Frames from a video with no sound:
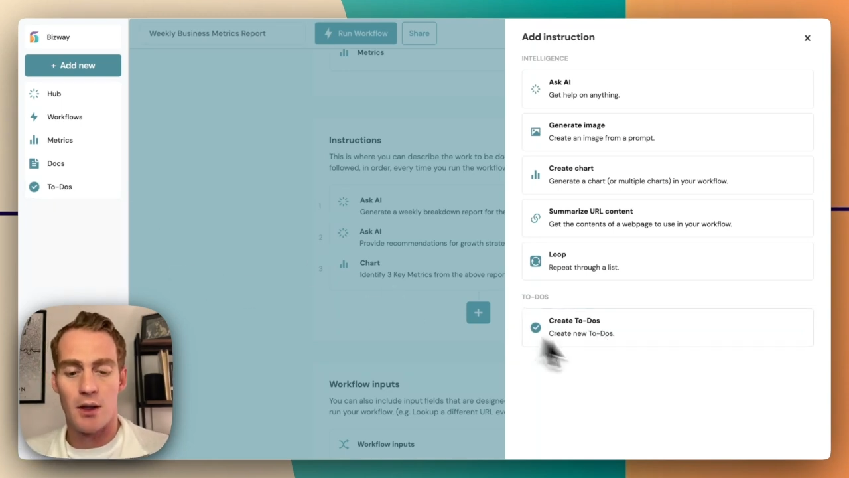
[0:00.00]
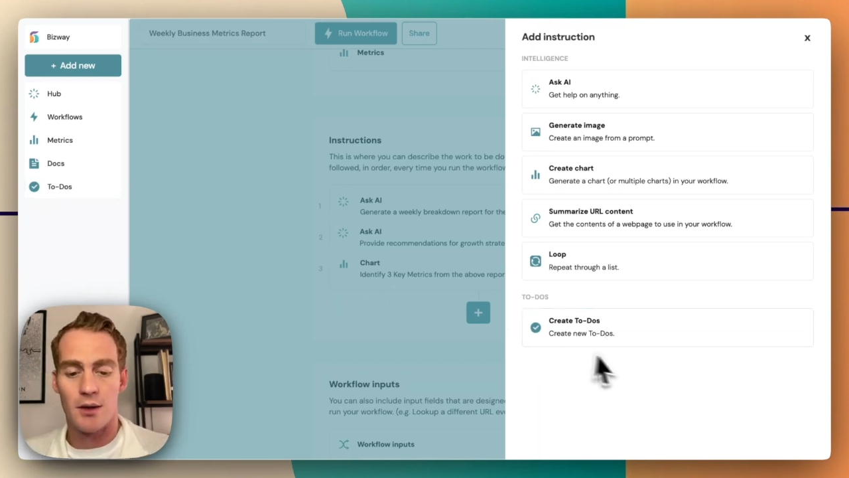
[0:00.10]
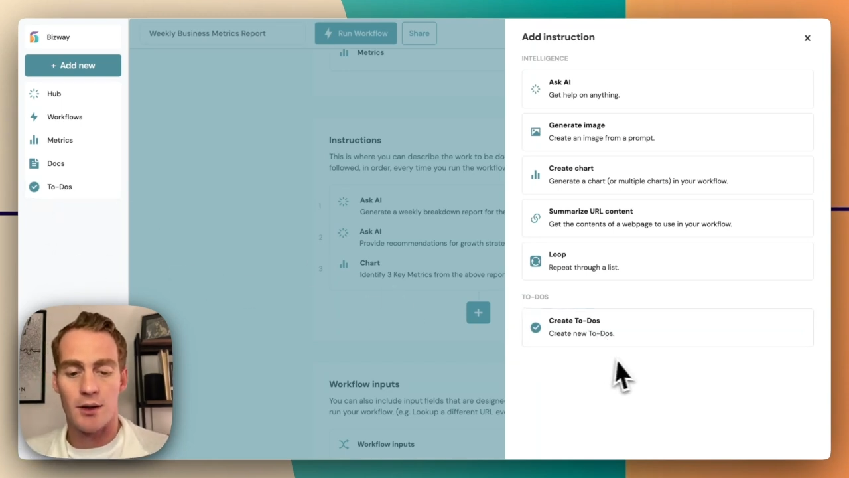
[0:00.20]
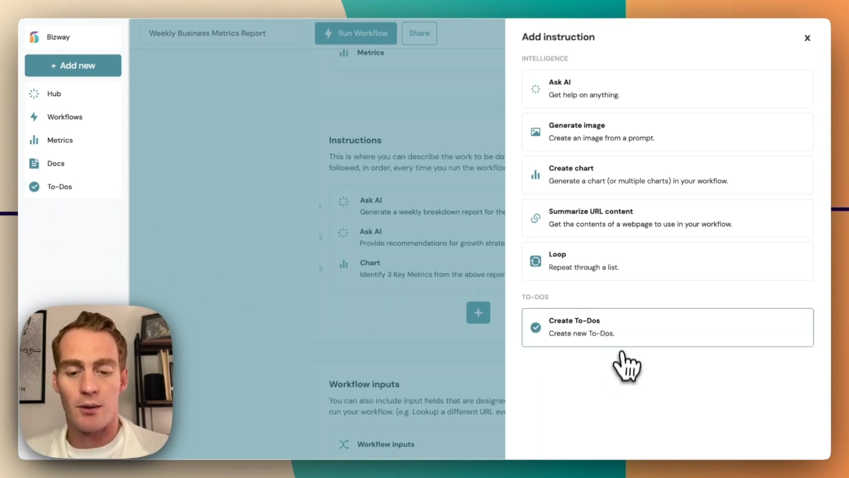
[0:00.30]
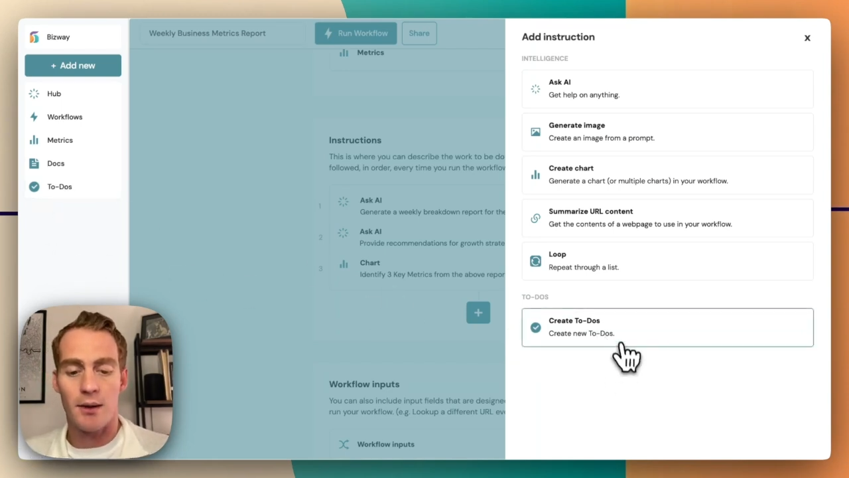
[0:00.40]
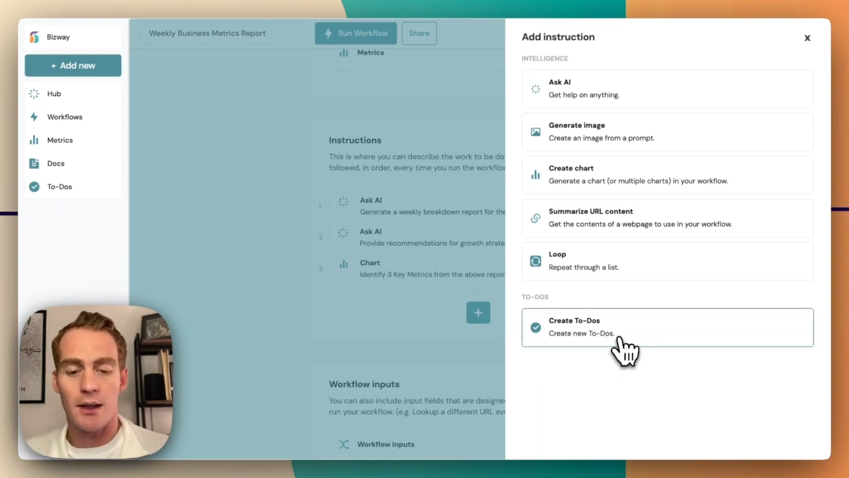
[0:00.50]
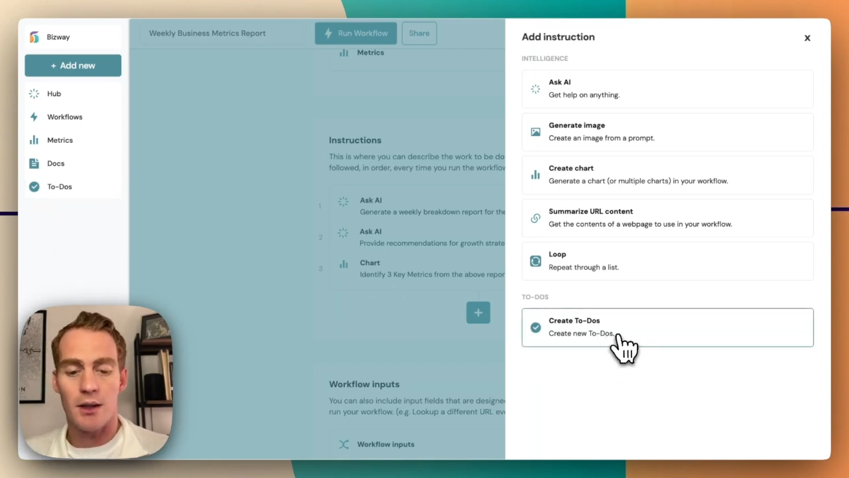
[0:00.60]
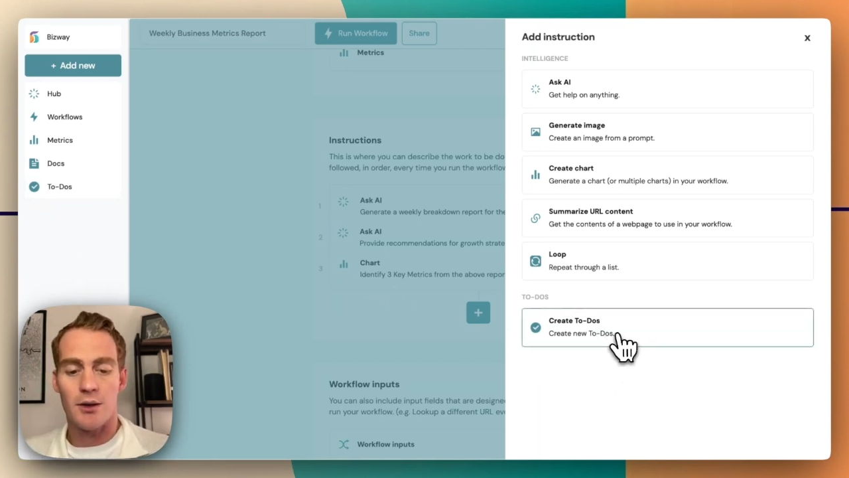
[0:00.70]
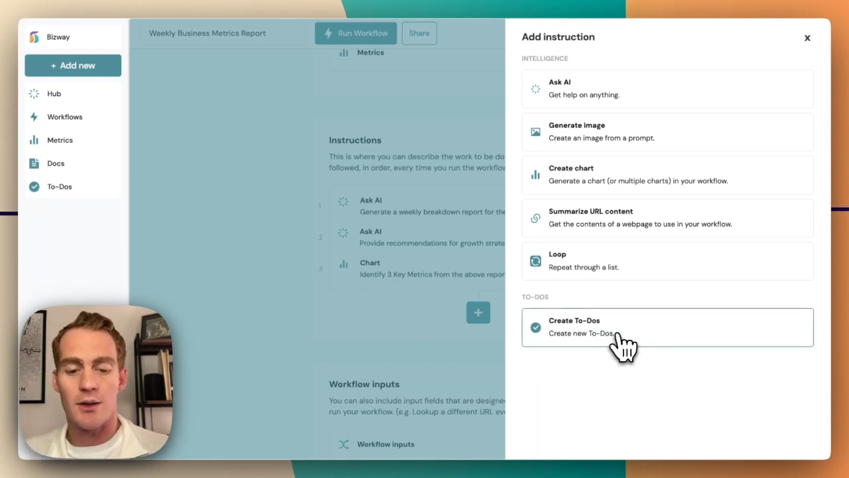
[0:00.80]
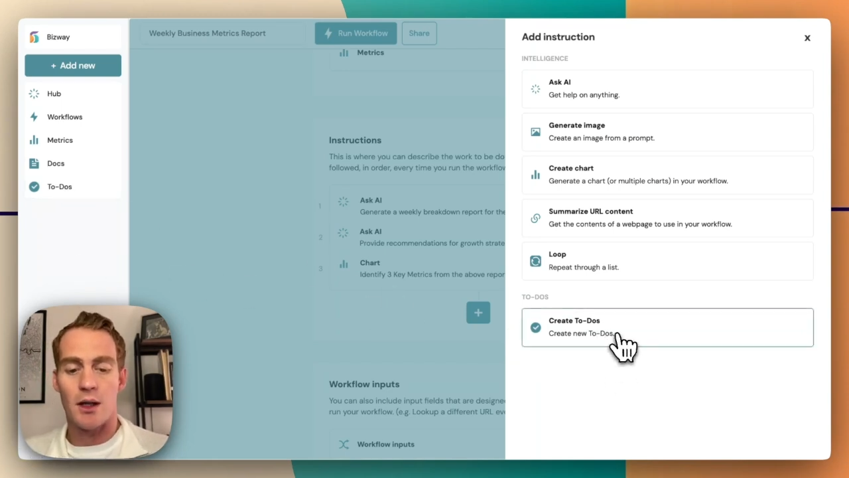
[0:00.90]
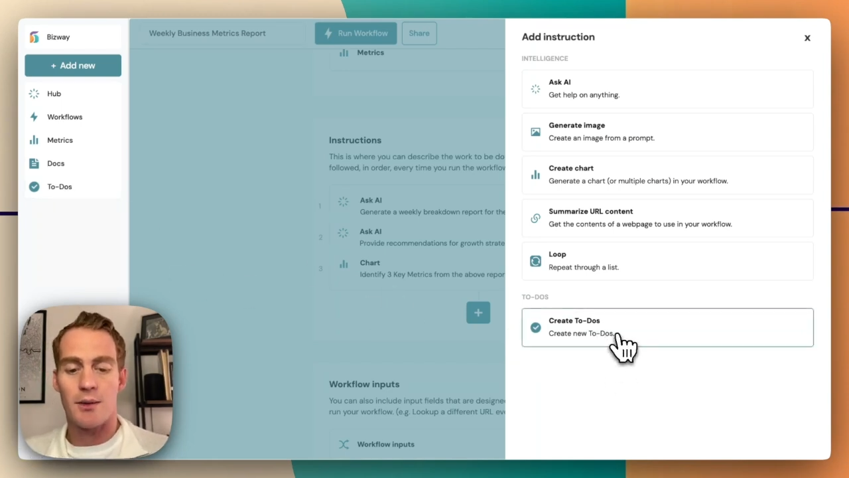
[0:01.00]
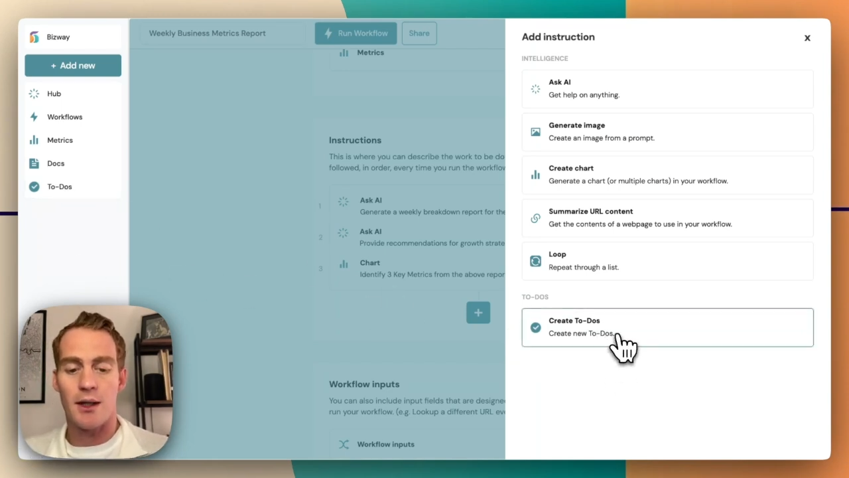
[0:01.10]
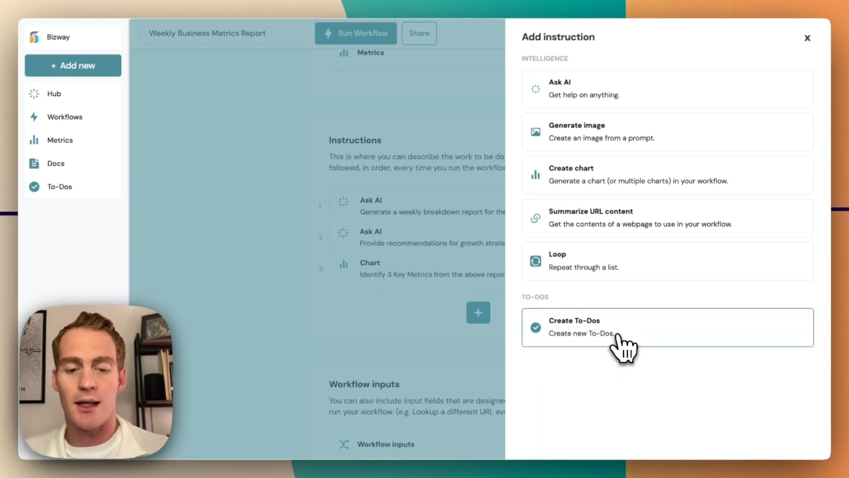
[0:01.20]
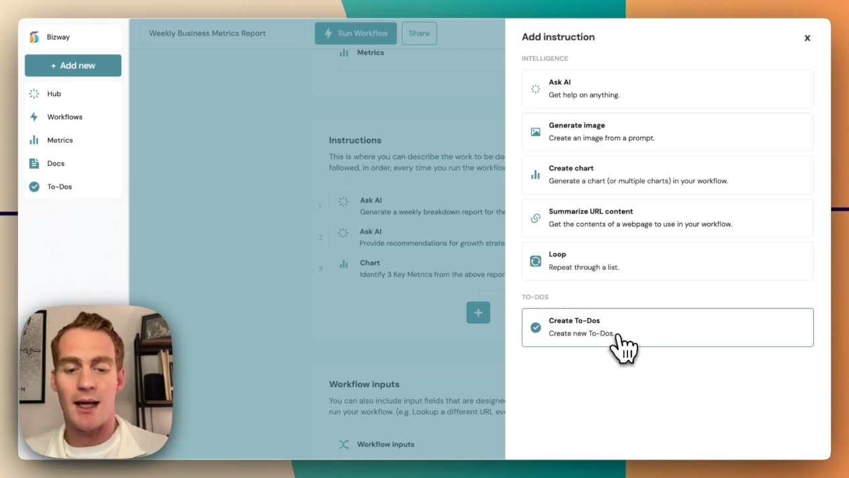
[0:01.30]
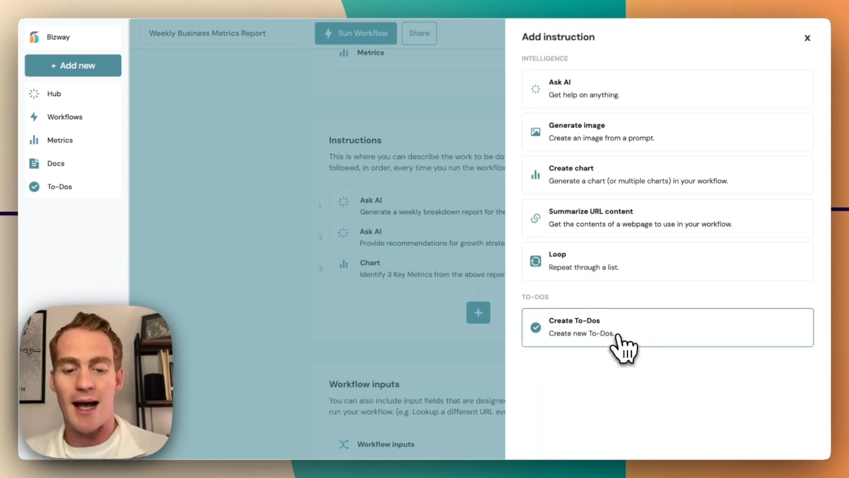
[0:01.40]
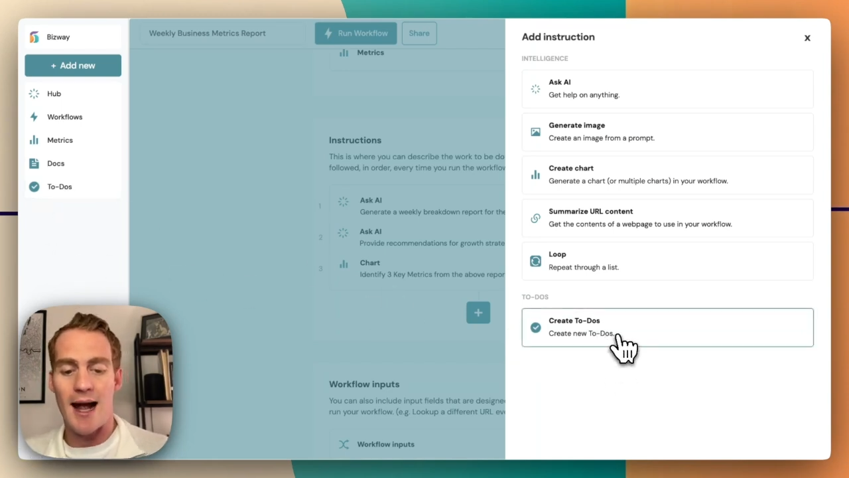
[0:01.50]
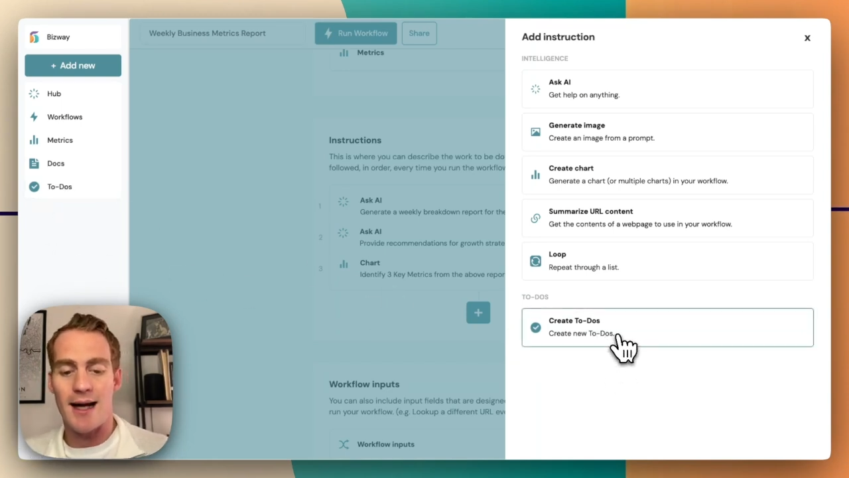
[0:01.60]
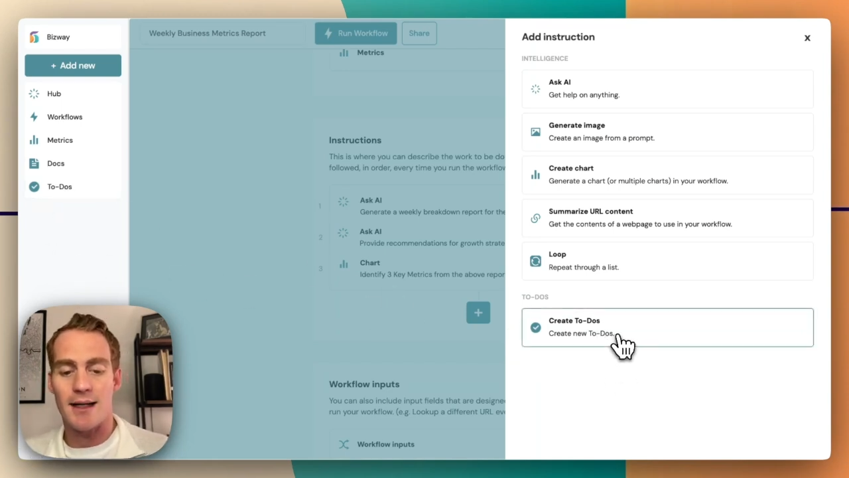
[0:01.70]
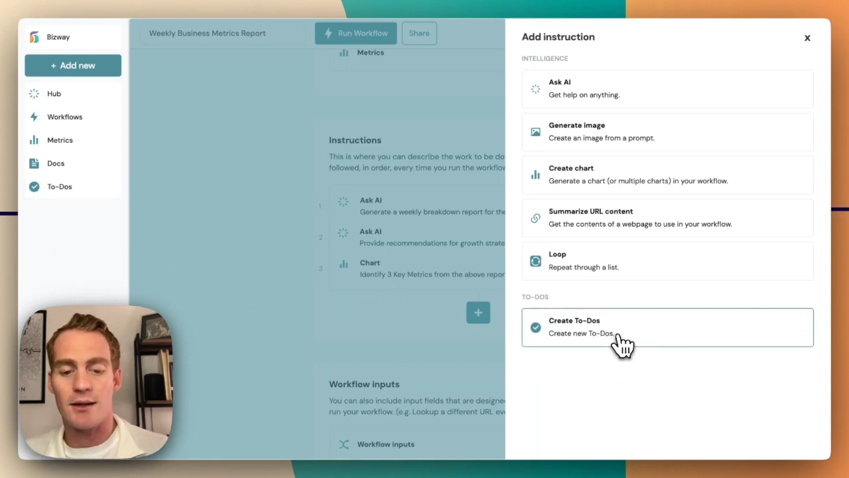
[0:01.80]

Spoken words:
So what I'm going to do is I'm going to add a